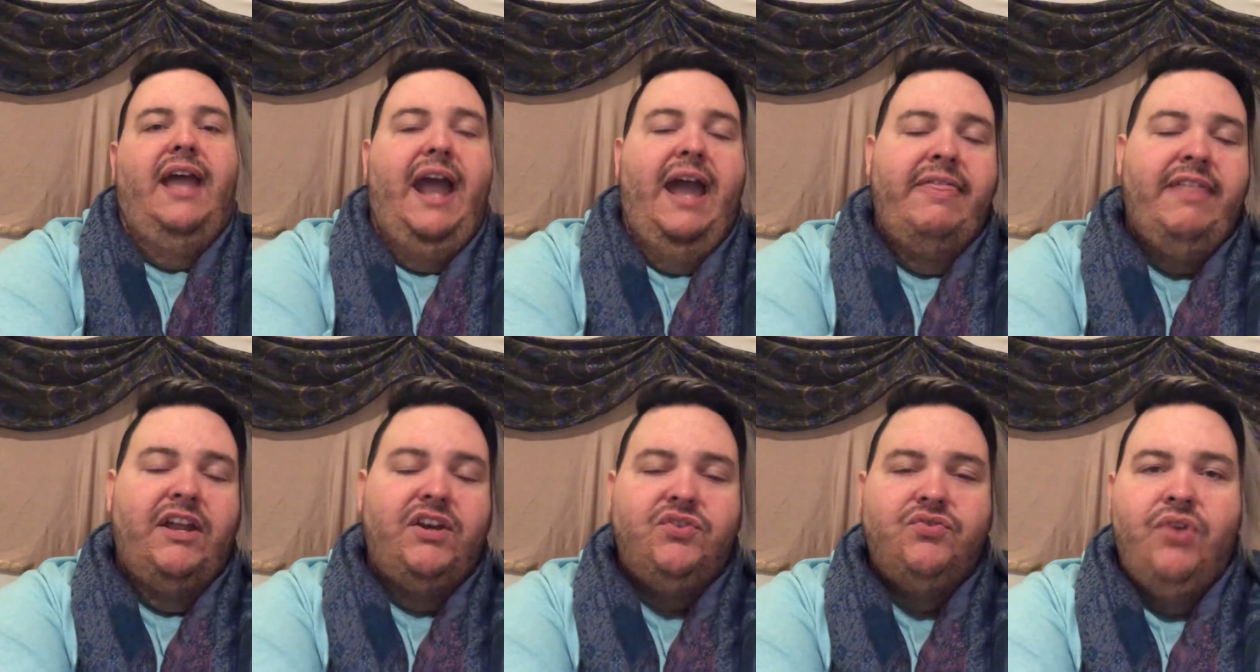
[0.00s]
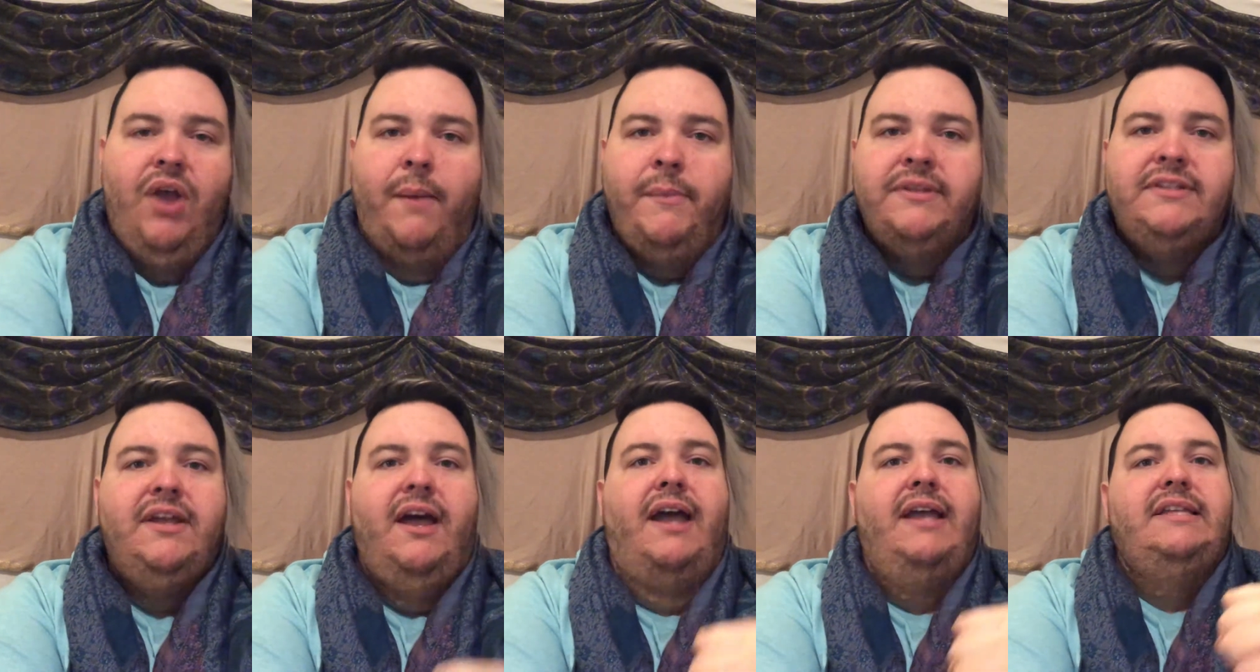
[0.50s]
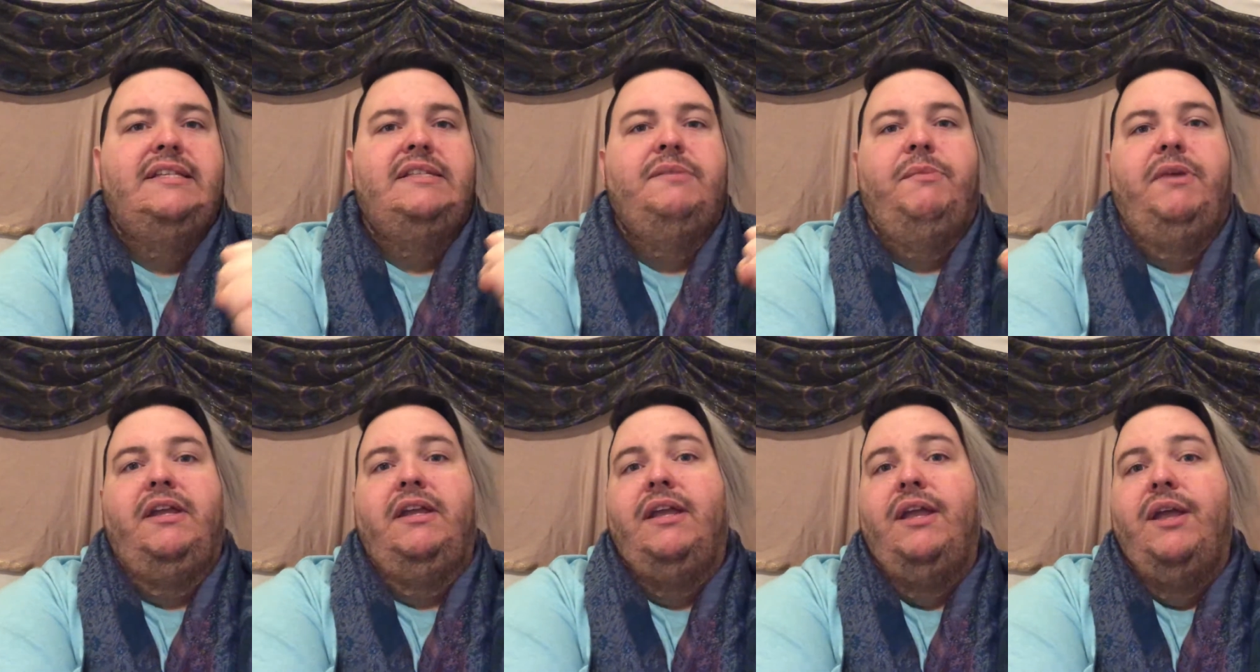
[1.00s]
and that traumatized
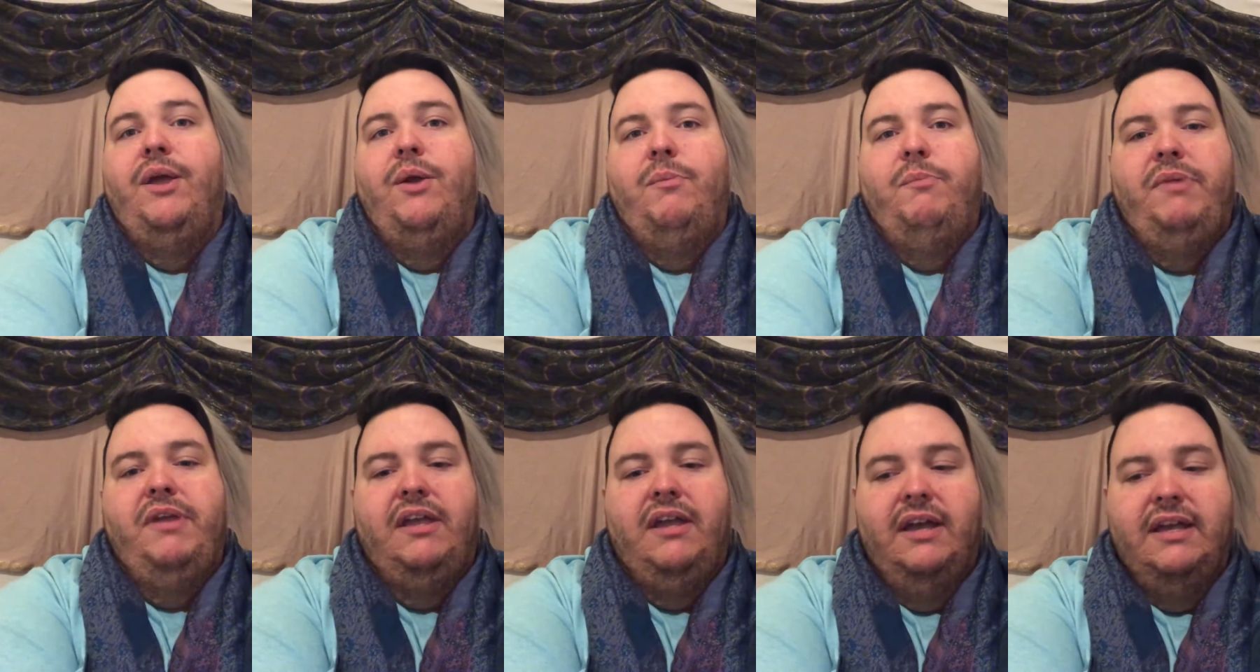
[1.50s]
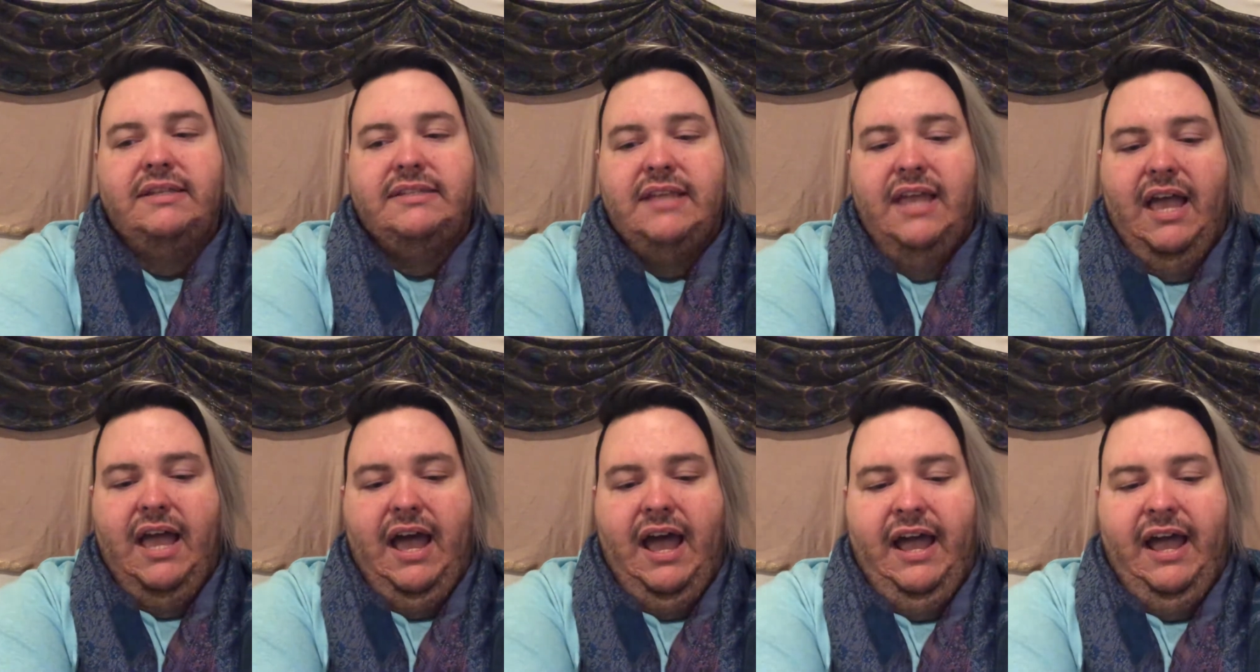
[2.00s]
me because